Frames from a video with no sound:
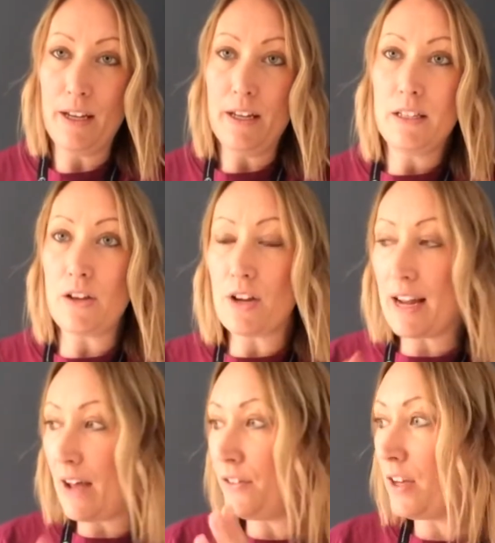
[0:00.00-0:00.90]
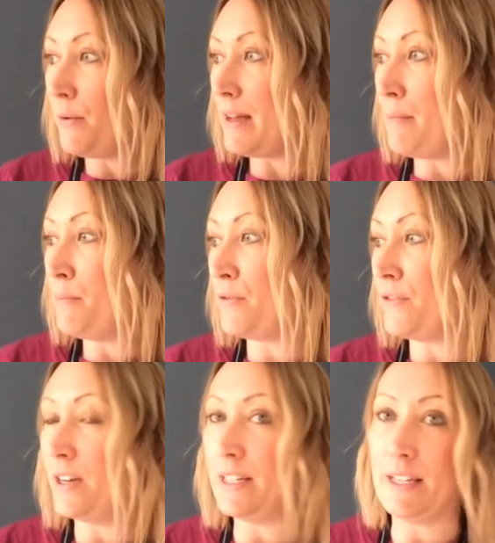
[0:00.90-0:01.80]
So you can have a go at
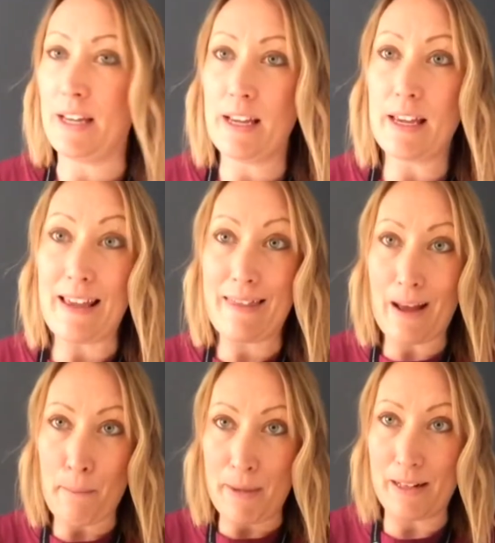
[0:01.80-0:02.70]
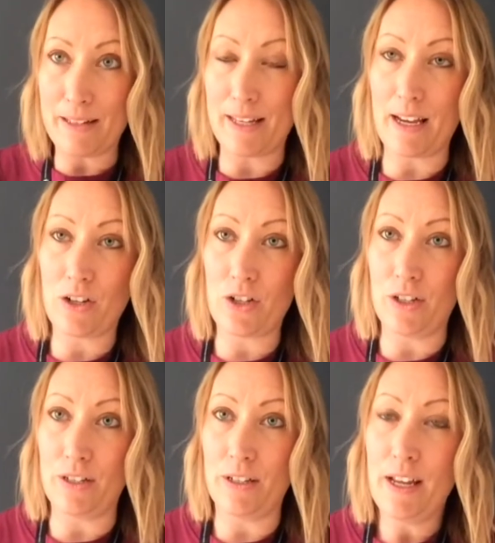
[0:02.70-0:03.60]
improvising in that middle section.
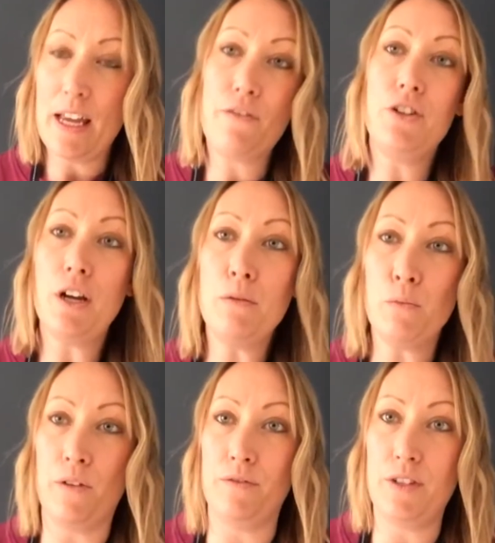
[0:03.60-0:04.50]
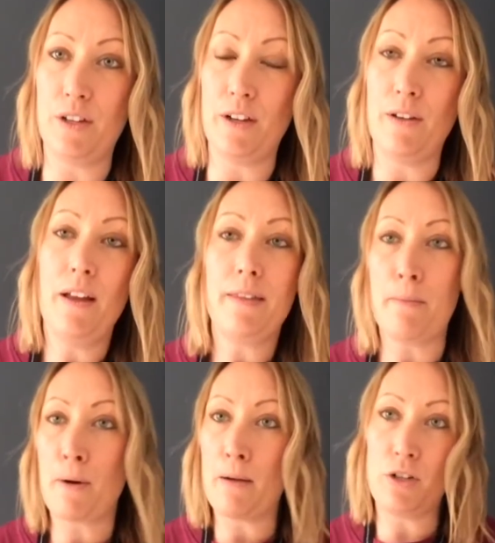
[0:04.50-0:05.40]
If you don't want to, then
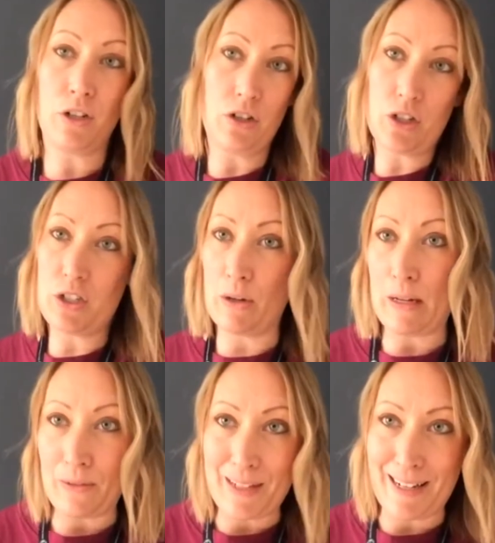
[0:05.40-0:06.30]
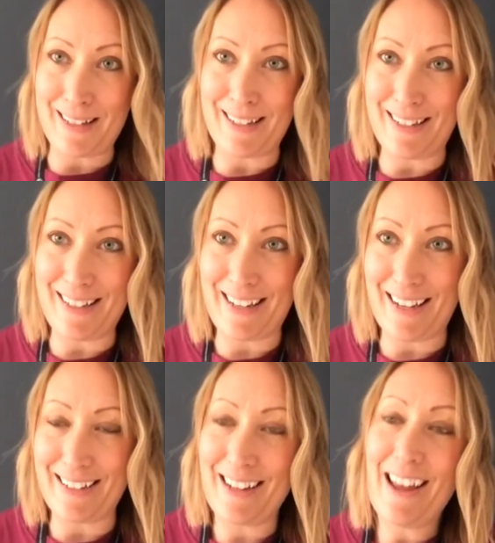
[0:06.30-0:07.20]
perhaps you could just do a little dance
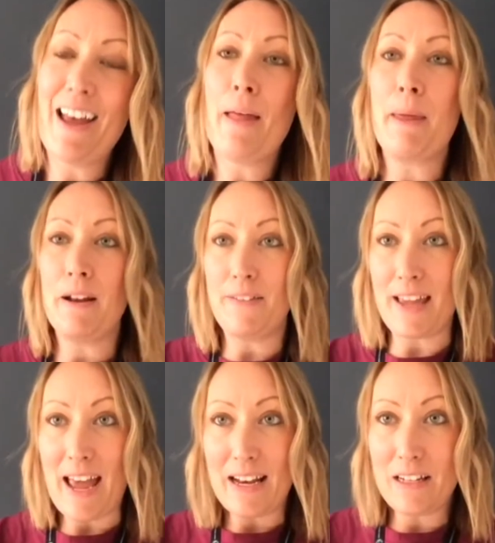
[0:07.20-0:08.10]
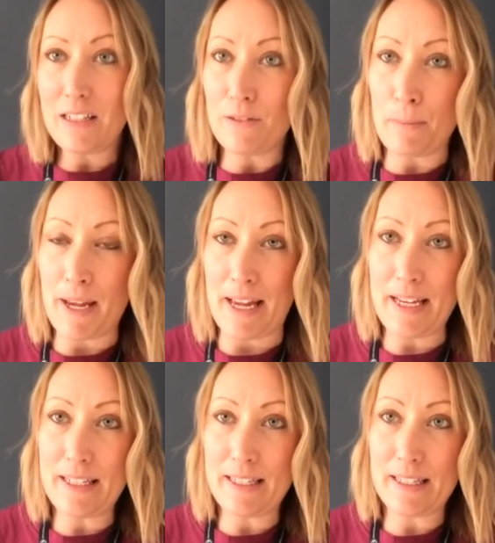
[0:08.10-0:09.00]
instead. Then at the end of the
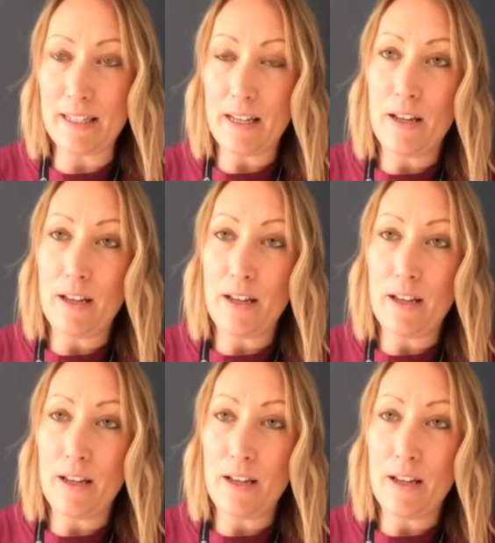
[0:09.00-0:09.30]
piece,